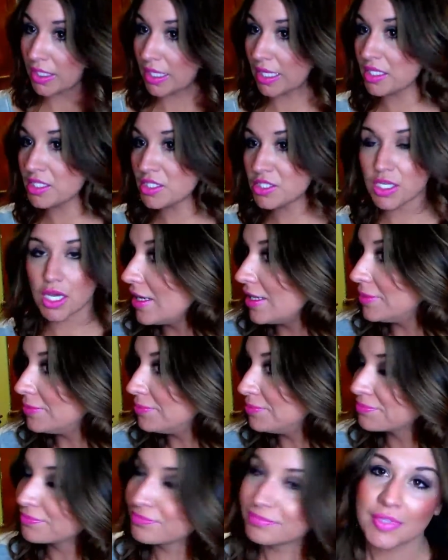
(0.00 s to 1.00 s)
pretty.
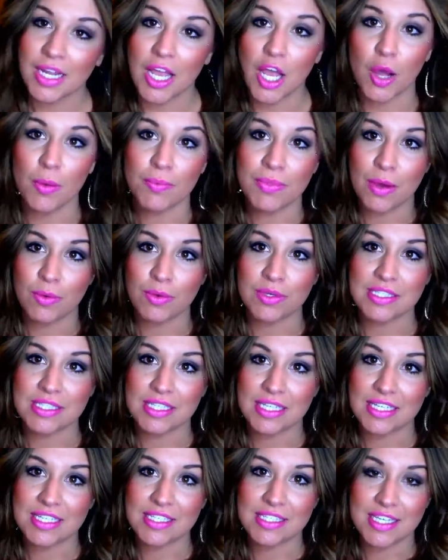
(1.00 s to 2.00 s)
I hope that
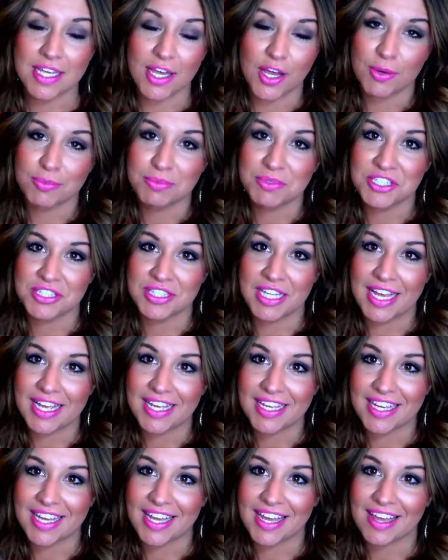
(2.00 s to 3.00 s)
was easy. I hope you
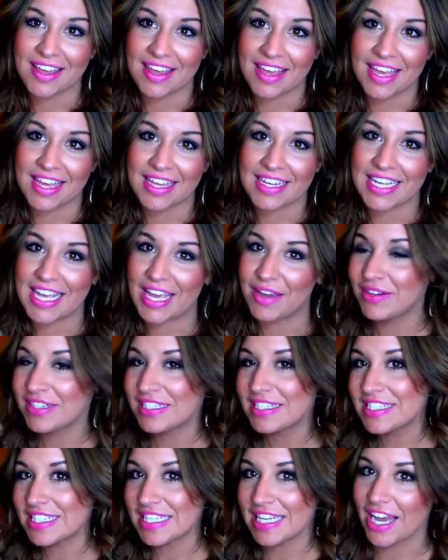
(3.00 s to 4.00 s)
like it, and I can't
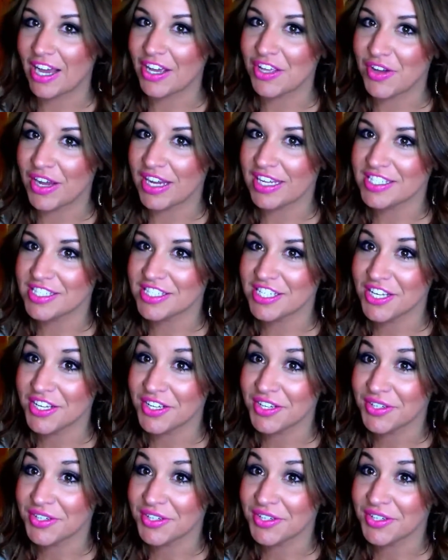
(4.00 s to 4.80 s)
wait to see how you guys